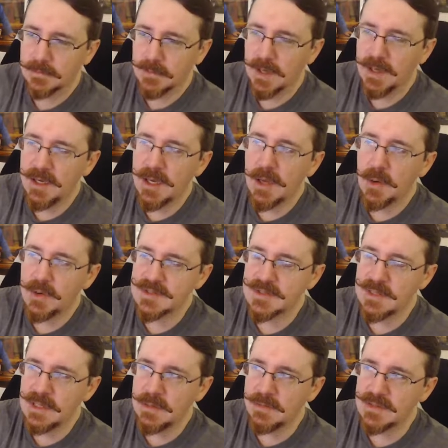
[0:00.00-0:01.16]
I know his
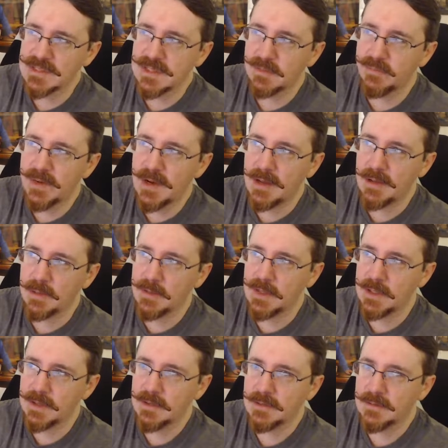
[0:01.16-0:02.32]
name, and that's going to bother me.